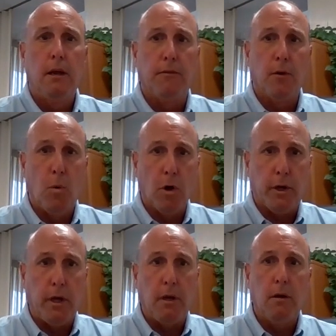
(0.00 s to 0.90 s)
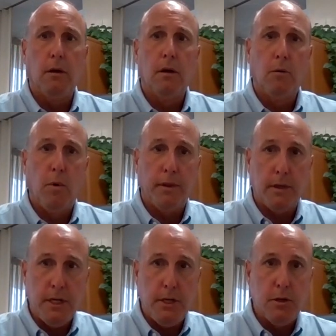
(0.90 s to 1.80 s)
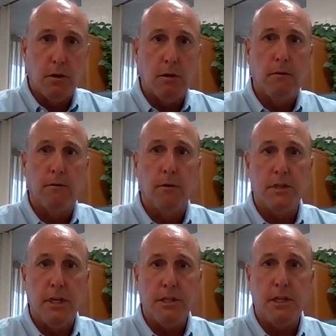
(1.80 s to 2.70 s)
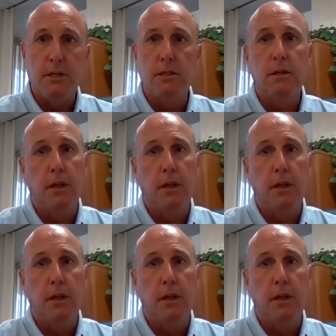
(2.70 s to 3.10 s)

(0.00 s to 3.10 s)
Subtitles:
If they're working with a teacher or assistants,